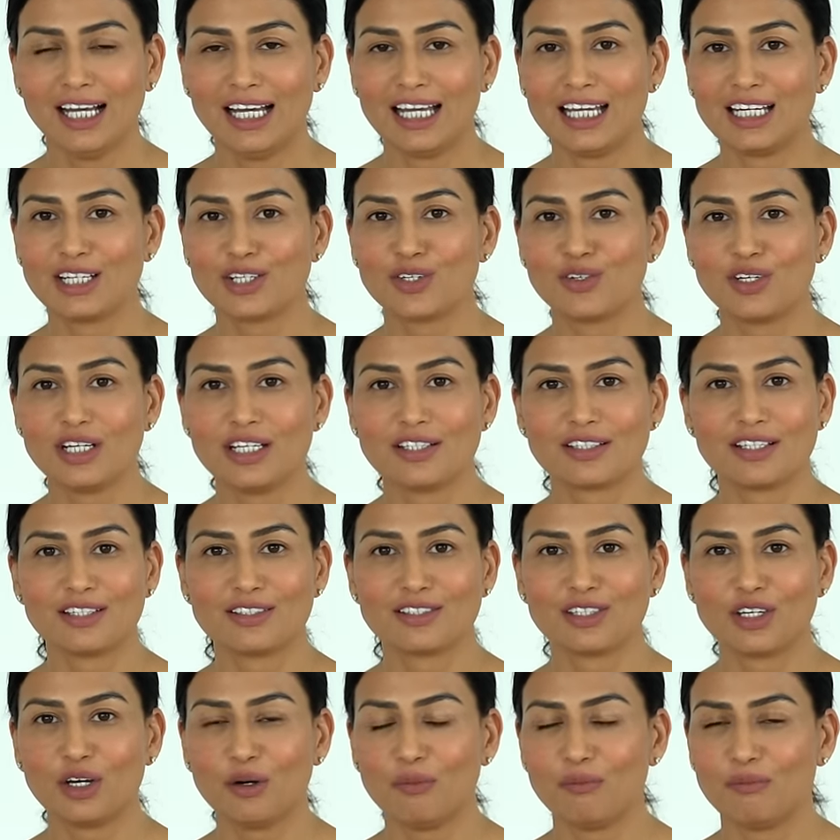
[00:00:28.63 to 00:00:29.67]

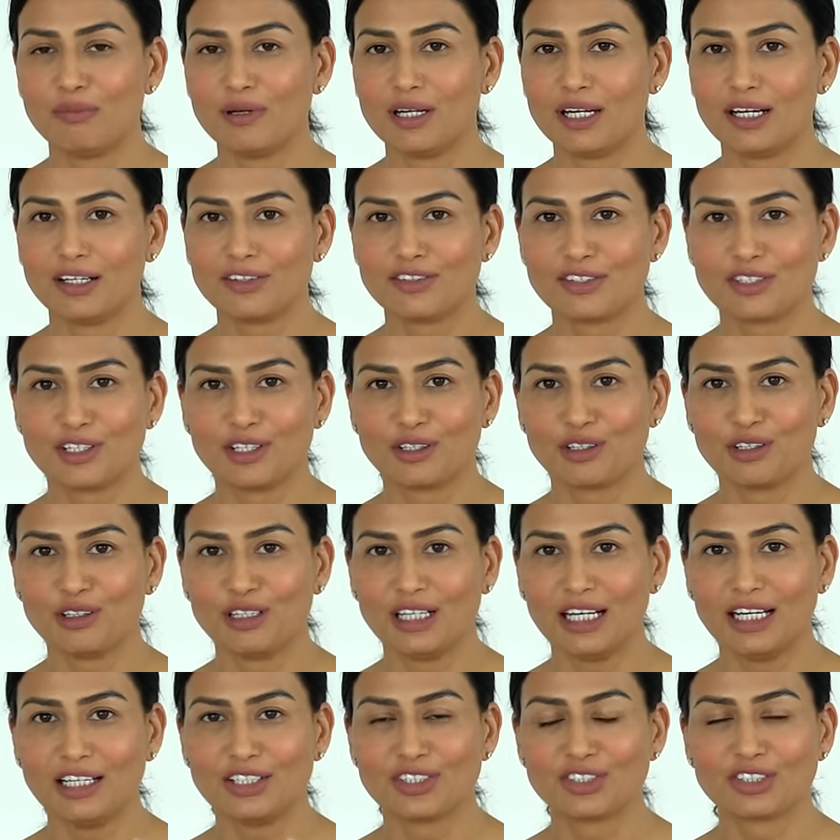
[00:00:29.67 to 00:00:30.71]
Increases your blood
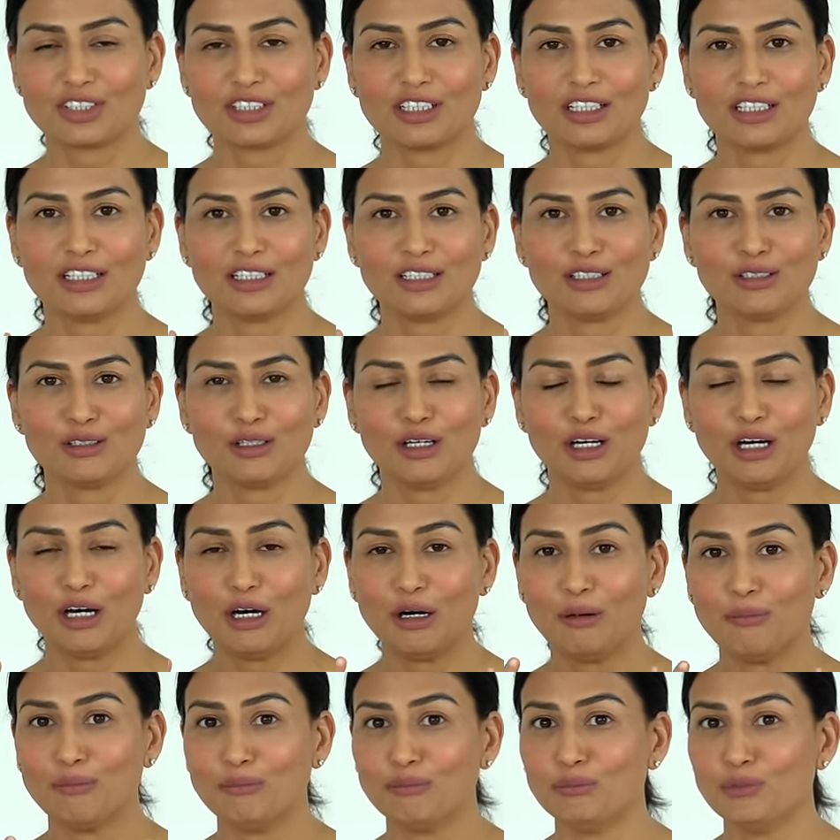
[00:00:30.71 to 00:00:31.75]
circulation,
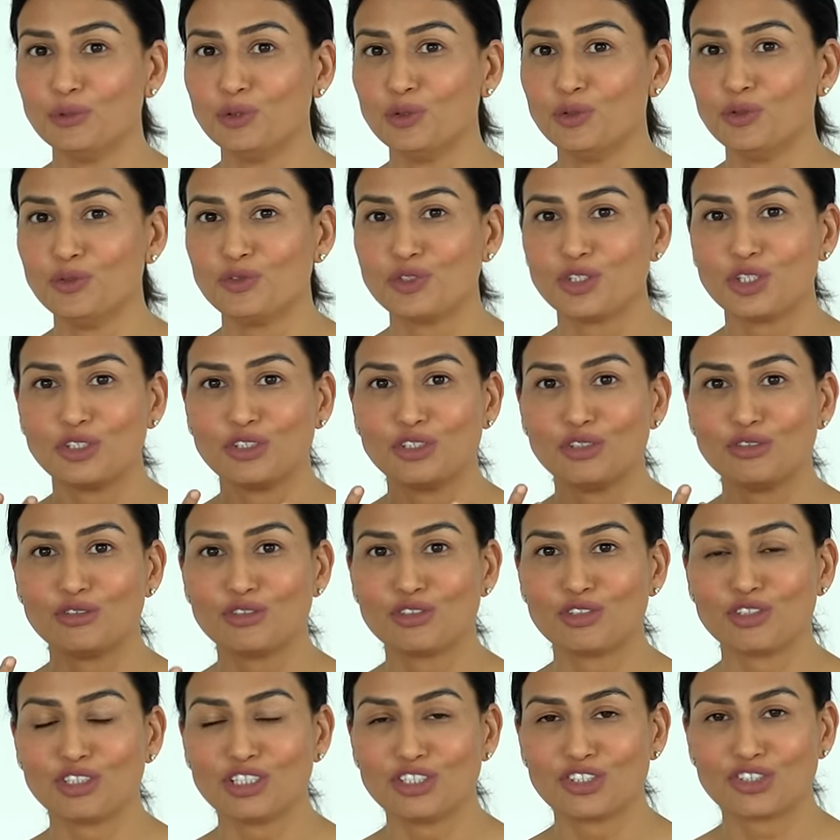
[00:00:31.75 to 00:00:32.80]
uh, moves your
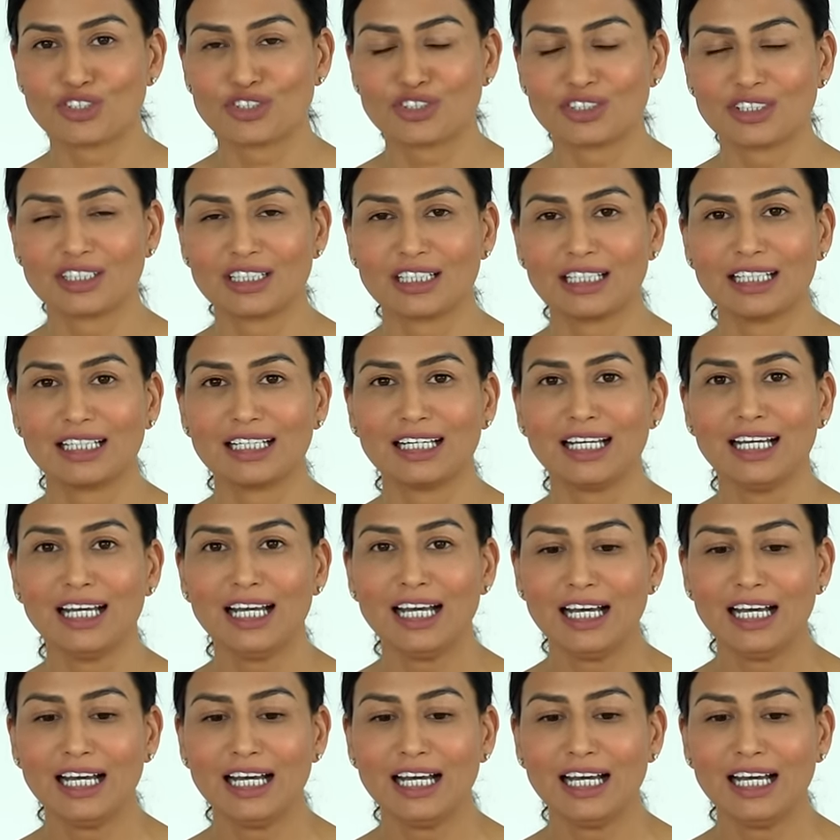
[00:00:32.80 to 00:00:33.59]
nutrition,